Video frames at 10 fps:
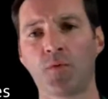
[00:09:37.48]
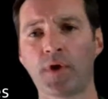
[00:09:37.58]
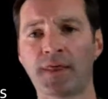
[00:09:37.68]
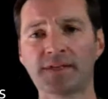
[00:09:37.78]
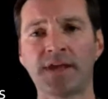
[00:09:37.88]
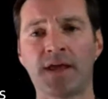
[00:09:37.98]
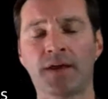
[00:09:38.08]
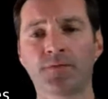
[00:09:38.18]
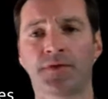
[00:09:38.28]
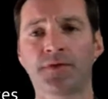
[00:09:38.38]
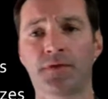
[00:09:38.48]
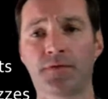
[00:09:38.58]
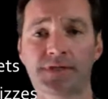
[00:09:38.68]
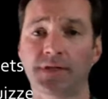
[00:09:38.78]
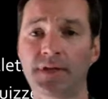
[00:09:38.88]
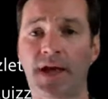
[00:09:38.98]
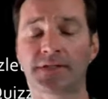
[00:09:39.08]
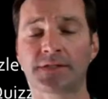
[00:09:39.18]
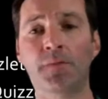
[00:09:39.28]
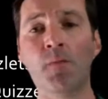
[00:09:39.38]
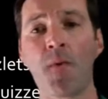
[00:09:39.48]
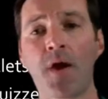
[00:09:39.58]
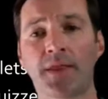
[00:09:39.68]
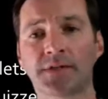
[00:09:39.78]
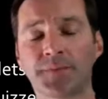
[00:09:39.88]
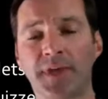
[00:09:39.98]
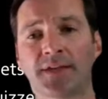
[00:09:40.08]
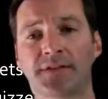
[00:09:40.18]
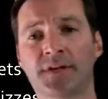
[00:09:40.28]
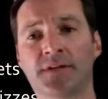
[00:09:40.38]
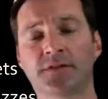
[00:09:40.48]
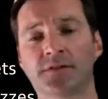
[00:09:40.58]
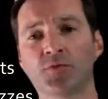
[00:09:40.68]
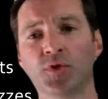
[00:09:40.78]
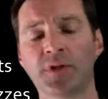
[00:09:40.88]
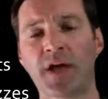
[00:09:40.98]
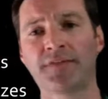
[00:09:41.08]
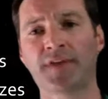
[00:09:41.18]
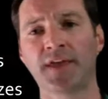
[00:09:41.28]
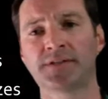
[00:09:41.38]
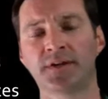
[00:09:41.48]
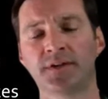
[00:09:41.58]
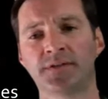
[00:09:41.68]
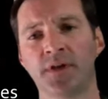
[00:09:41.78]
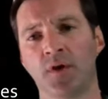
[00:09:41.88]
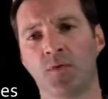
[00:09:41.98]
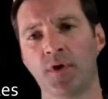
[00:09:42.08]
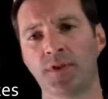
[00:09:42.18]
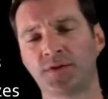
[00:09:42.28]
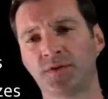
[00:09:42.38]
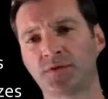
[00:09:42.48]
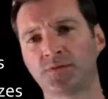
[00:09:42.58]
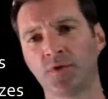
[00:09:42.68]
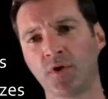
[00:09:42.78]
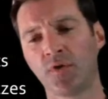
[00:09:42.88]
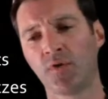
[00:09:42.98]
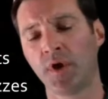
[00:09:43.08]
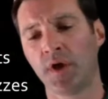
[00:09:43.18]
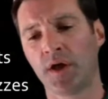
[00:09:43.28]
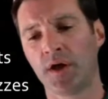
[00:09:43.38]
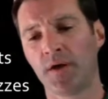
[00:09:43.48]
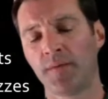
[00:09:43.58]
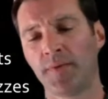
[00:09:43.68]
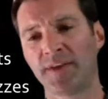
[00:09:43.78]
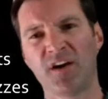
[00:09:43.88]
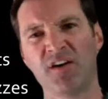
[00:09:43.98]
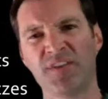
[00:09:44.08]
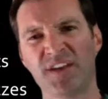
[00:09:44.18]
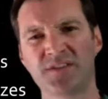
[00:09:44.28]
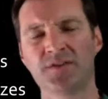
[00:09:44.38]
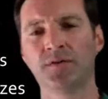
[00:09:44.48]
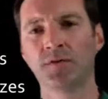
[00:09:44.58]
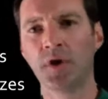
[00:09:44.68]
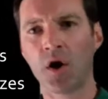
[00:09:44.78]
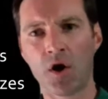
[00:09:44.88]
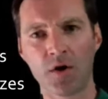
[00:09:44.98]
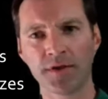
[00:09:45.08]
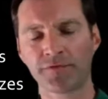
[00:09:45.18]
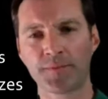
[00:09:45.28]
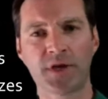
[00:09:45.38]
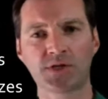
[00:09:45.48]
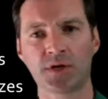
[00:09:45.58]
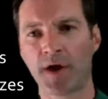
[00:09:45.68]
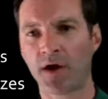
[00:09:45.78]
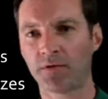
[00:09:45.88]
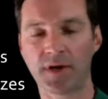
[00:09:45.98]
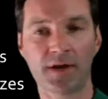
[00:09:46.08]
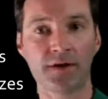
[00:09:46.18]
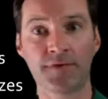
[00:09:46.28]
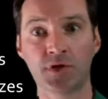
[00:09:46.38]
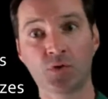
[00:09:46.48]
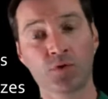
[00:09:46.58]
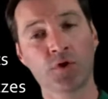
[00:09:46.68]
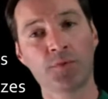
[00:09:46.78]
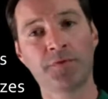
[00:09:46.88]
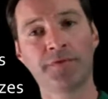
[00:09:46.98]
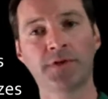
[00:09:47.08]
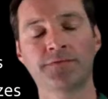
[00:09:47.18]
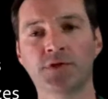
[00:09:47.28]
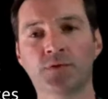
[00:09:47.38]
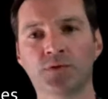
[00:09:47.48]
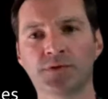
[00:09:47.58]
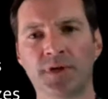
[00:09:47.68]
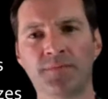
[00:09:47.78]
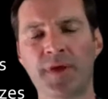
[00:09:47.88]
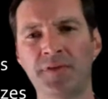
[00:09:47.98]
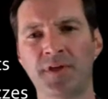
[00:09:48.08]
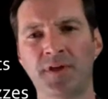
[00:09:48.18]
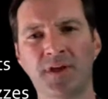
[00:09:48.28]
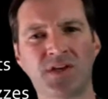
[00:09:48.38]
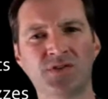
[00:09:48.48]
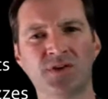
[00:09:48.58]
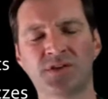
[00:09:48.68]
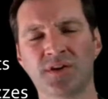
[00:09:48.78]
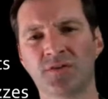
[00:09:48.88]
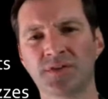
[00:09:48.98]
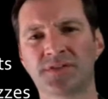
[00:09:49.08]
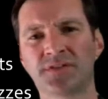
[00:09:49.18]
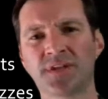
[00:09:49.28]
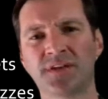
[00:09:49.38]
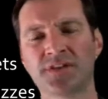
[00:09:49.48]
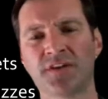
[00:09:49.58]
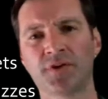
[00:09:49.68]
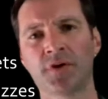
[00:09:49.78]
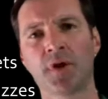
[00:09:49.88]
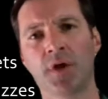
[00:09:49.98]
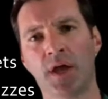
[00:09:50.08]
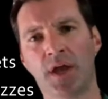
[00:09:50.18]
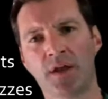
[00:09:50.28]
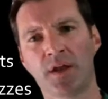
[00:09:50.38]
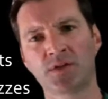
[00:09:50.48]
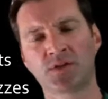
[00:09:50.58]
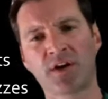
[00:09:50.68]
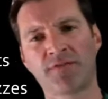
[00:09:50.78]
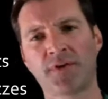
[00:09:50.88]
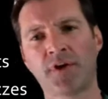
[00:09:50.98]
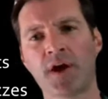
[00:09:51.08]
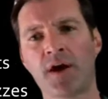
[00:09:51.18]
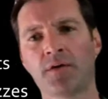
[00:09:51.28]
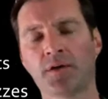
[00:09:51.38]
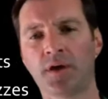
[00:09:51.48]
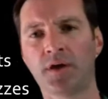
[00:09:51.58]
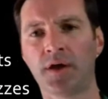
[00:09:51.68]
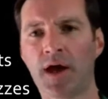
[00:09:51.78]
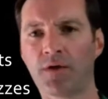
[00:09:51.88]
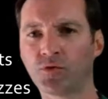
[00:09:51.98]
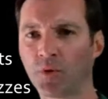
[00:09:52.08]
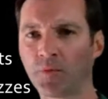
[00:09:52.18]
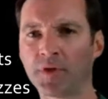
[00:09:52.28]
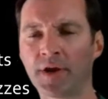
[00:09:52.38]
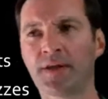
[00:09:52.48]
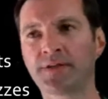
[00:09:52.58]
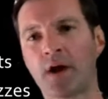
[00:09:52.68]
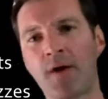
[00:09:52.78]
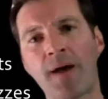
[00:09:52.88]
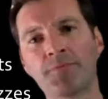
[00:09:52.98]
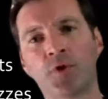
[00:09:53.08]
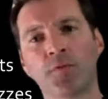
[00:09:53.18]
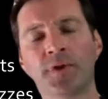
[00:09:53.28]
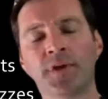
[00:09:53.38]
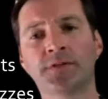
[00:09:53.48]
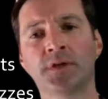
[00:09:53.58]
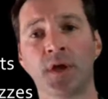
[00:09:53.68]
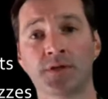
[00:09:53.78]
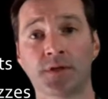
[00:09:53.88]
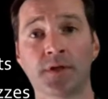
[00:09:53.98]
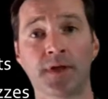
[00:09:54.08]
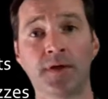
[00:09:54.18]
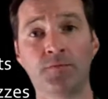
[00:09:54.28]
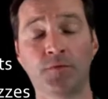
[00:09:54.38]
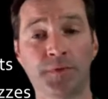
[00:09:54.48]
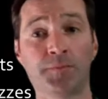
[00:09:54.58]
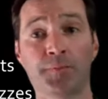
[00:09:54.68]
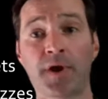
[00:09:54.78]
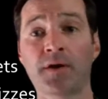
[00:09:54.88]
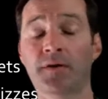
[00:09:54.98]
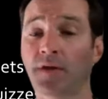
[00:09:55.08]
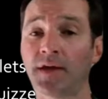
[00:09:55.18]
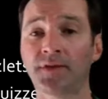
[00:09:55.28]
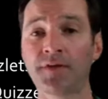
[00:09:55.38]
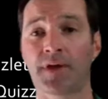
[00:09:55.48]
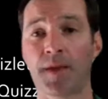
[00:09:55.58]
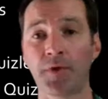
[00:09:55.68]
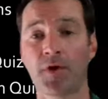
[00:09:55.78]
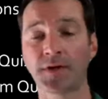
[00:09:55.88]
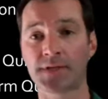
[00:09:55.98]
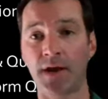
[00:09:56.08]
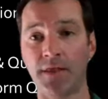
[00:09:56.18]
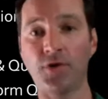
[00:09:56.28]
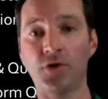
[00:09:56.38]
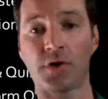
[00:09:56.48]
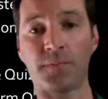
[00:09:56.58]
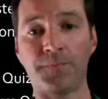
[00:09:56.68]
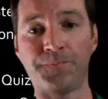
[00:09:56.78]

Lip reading: where they stand with the rest of the class. And then some case studies, so some real live case studies where the students will go and delve into all the information about an individual or a group of individuals and maybe the injuries or illnesses they suffered, and to try to figure out how normal that is, how abnormal it is, so that they would be prepared in case they ever came across that in the future.